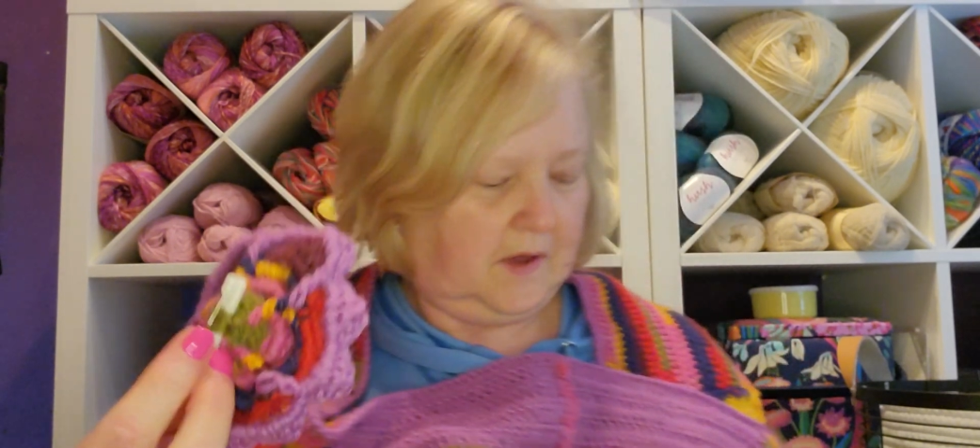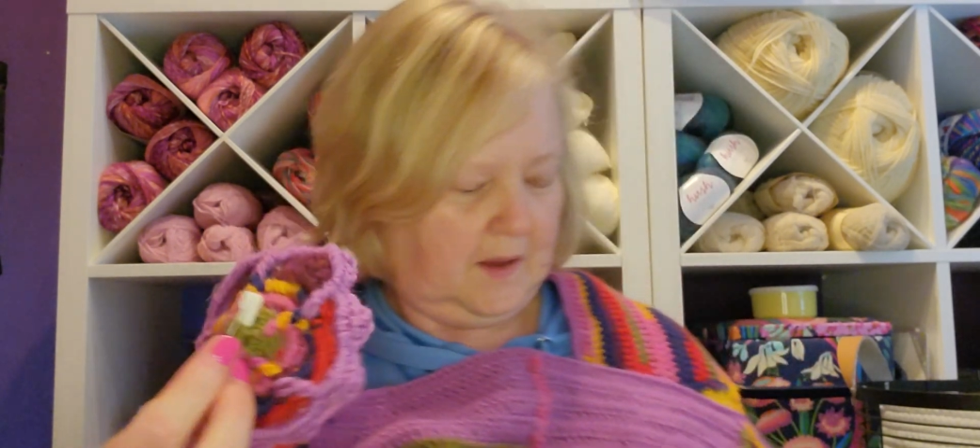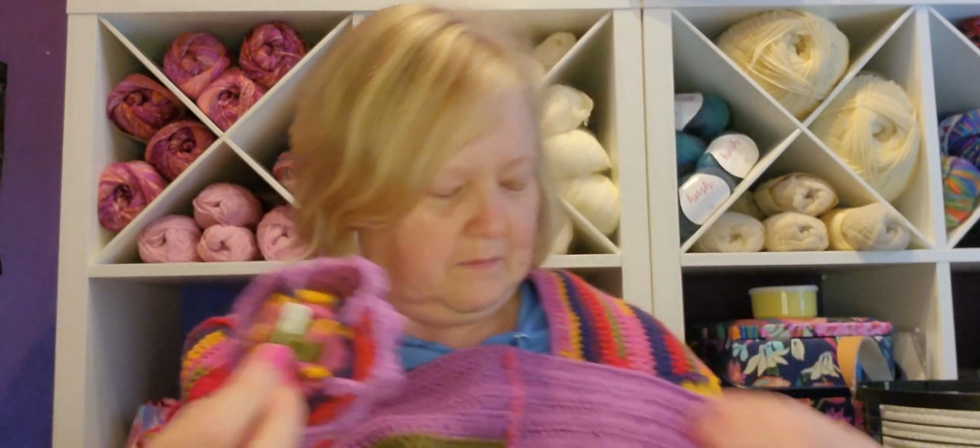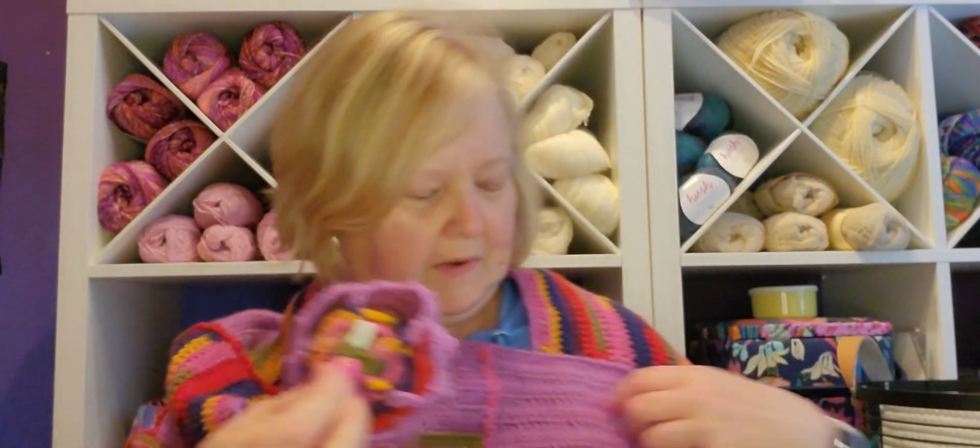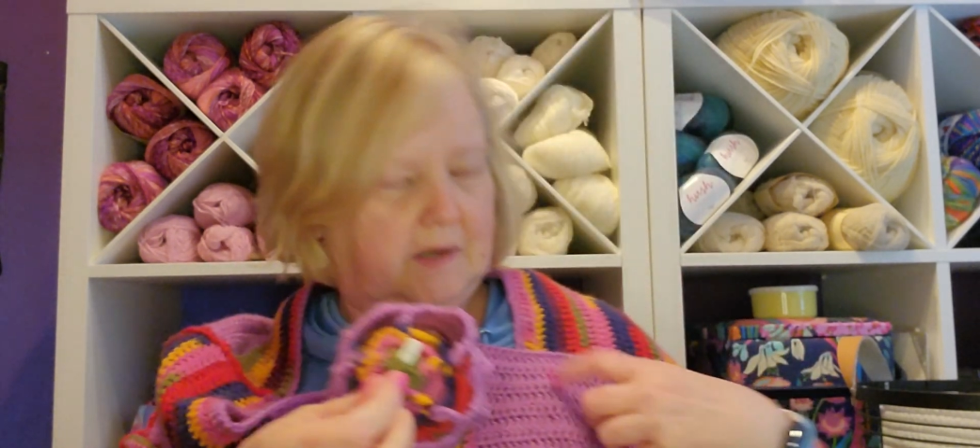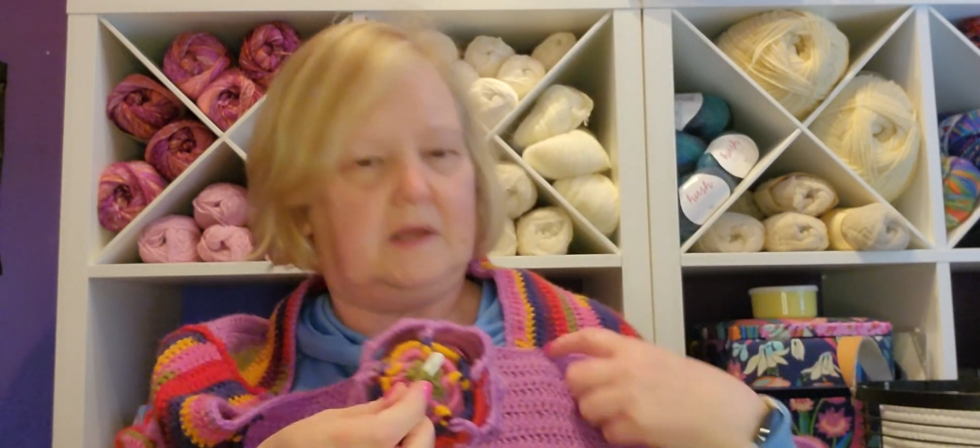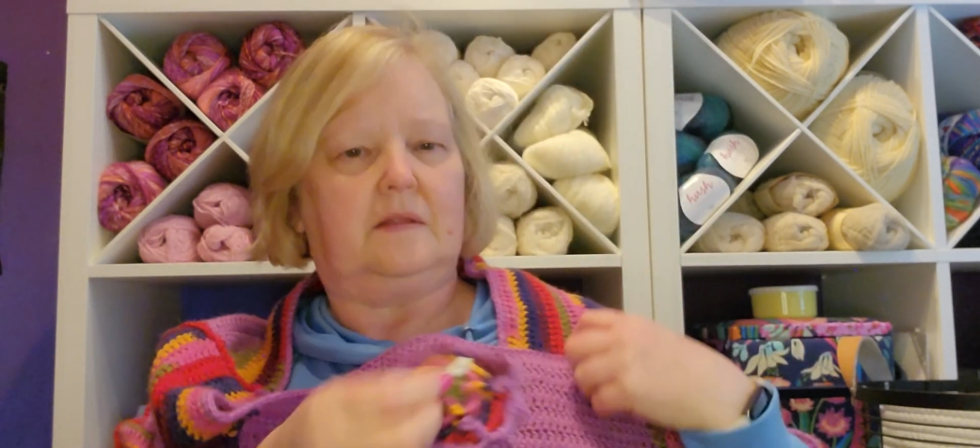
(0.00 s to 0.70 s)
can pin it